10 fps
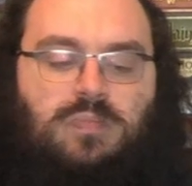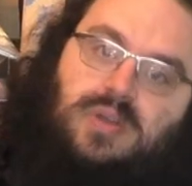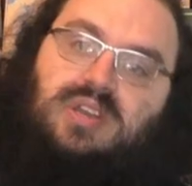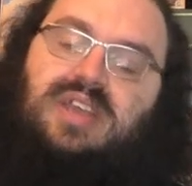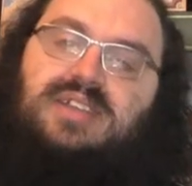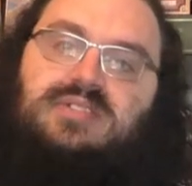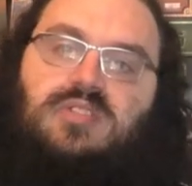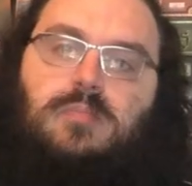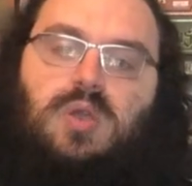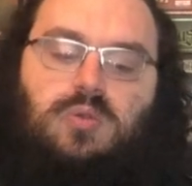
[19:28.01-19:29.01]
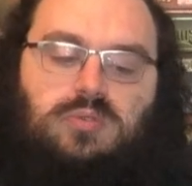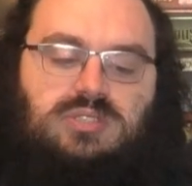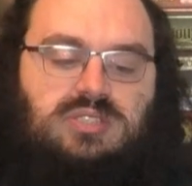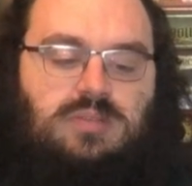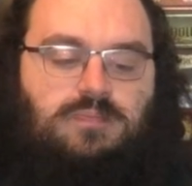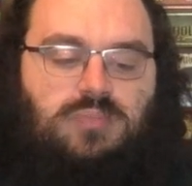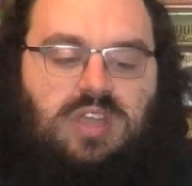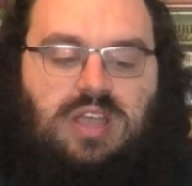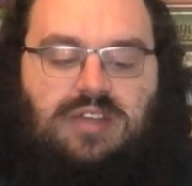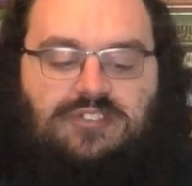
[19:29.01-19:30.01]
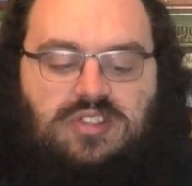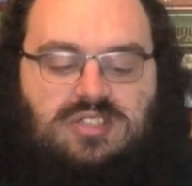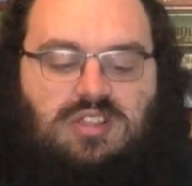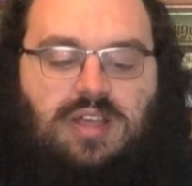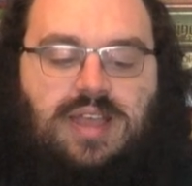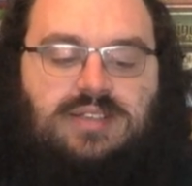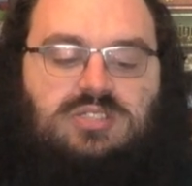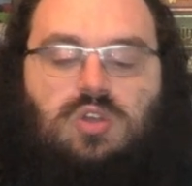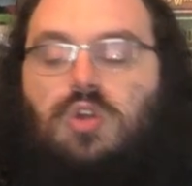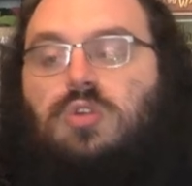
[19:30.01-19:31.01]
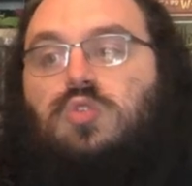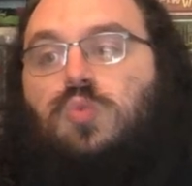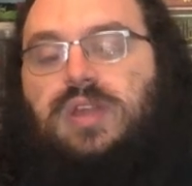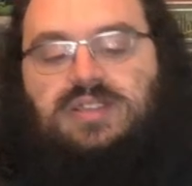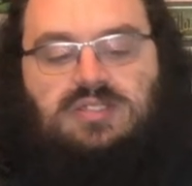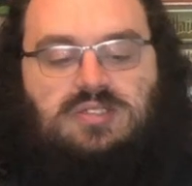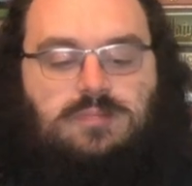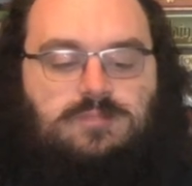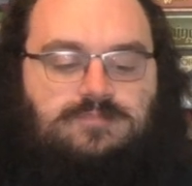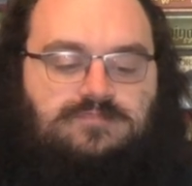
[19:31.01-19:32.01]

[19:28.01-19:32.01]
But each of the modes uh, for this class are great.